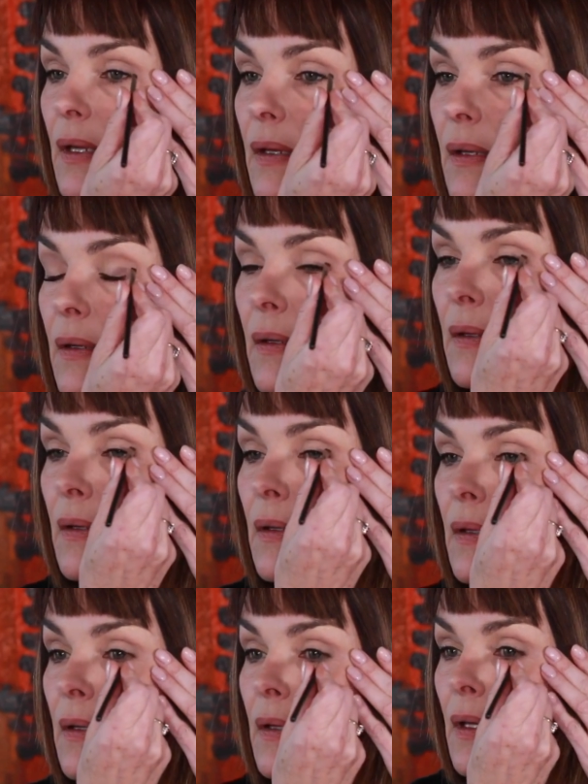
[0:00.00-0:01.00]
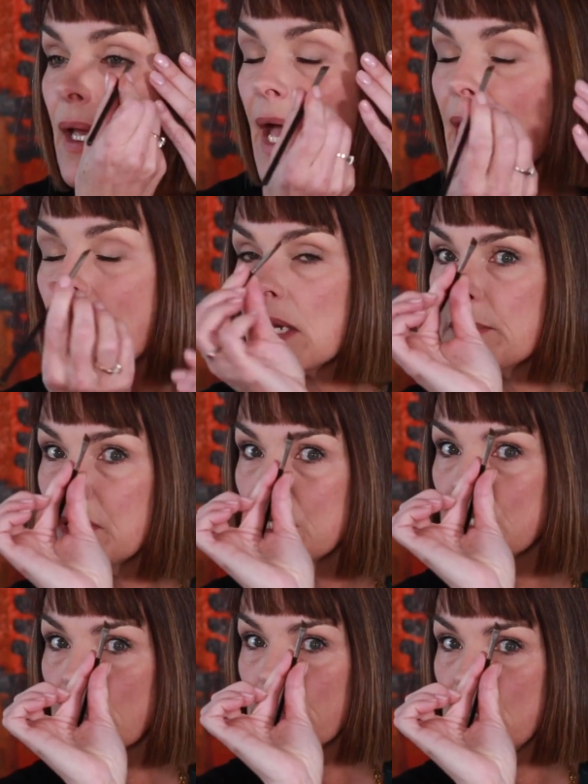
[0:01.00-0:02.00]
Okay. And all
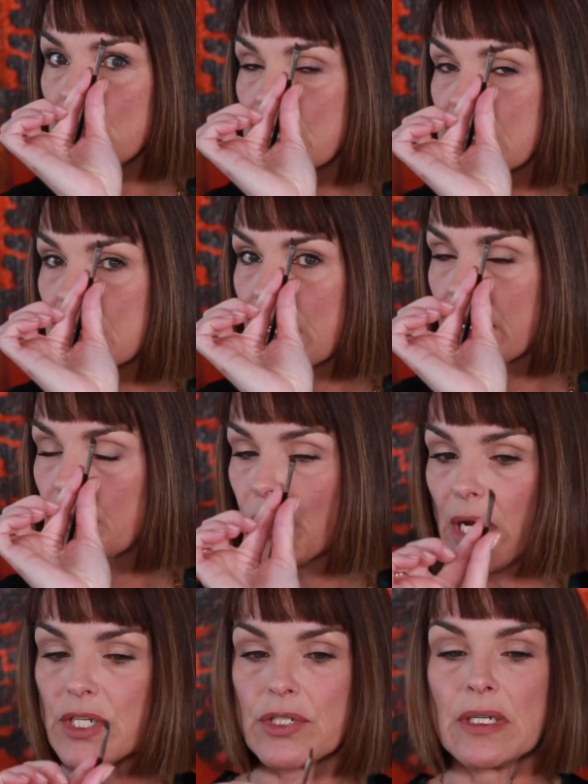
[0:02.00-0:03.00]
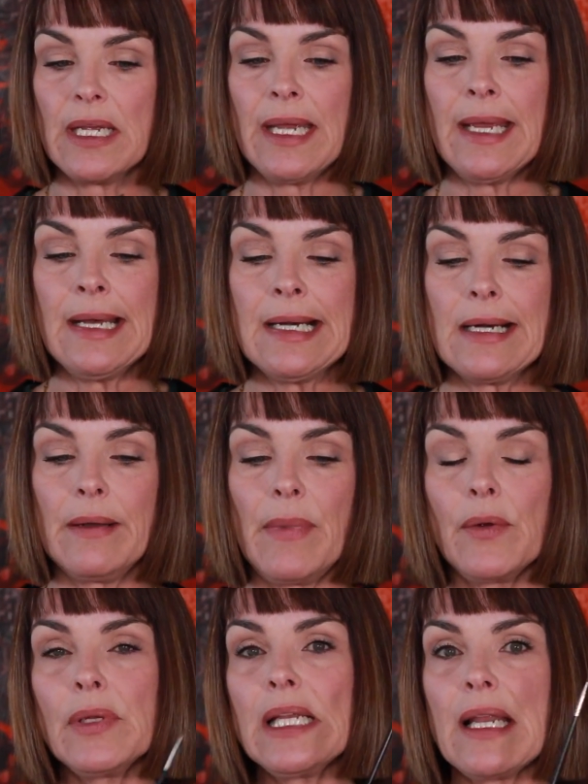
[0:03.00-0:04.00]
I'm going to do, I'm going to use this slanted brush.
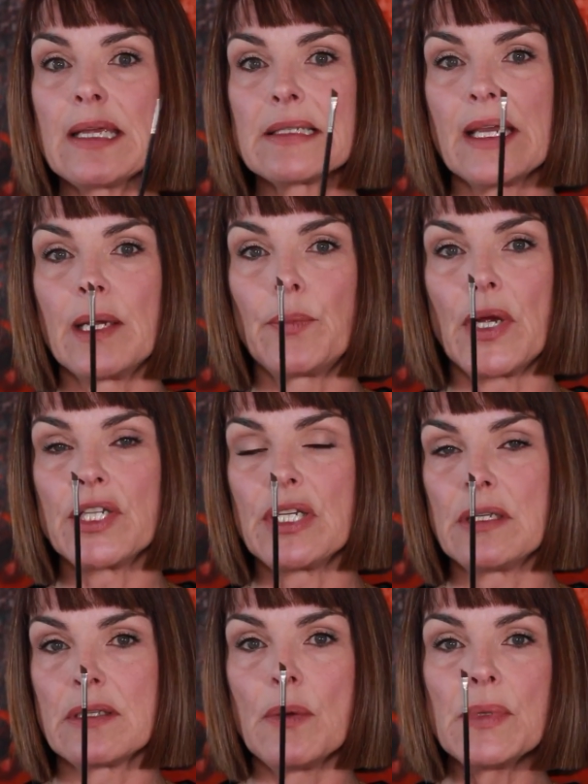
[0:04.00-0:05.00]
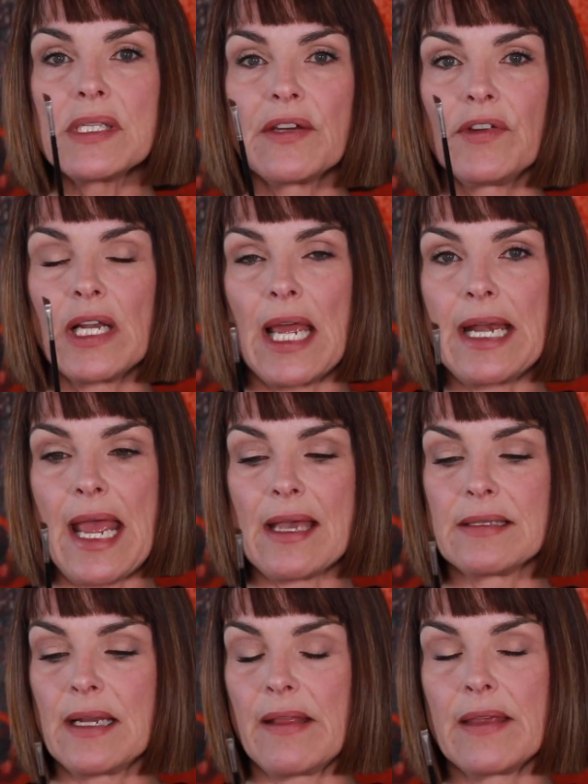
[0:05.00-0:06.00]
I really like slanted brushes. Almost every
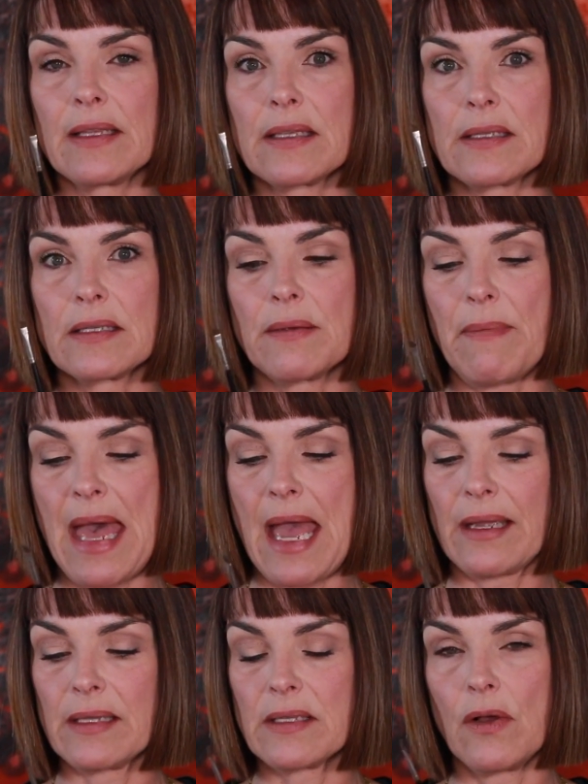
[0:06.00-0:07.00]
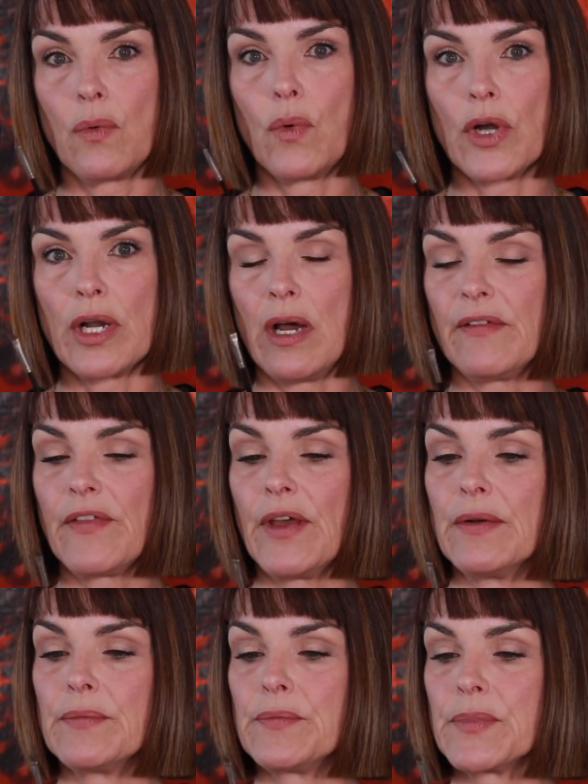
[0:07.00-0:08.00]
line has it. I think this is a MAC. It's all worn
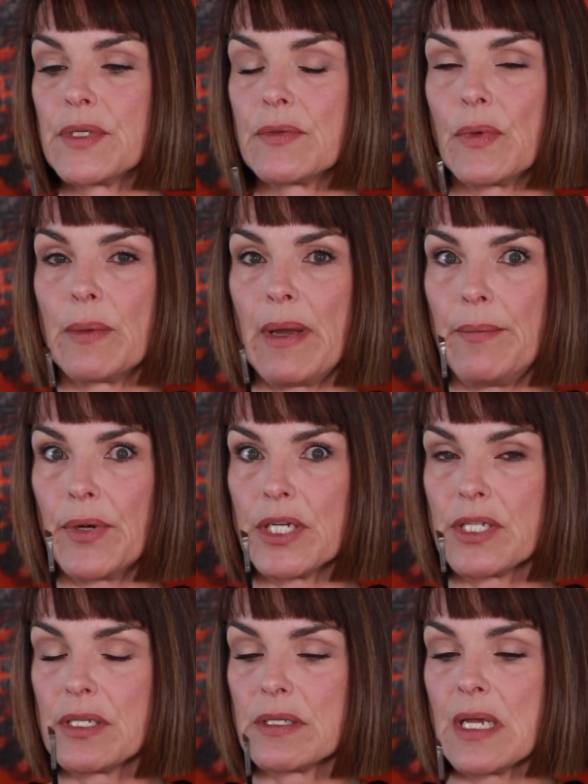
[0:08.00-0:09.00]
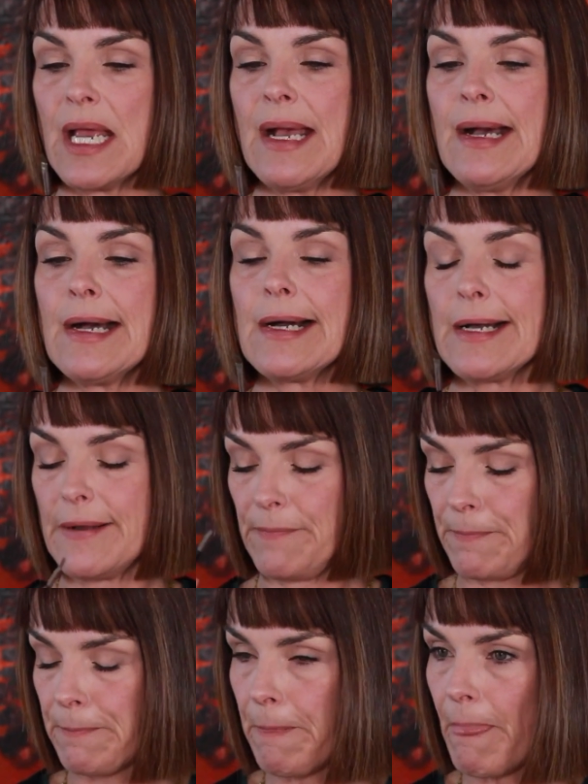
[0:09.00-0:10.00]
off though. This is one of my brushes.
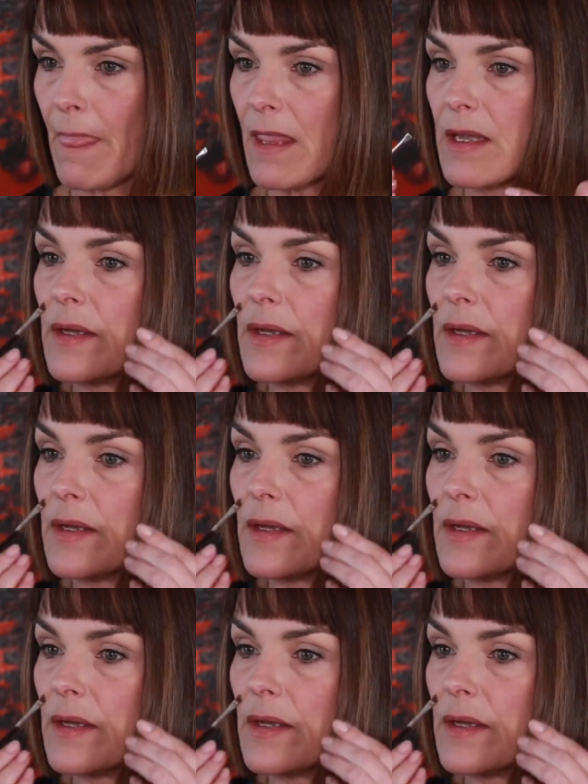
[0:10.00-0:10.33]
And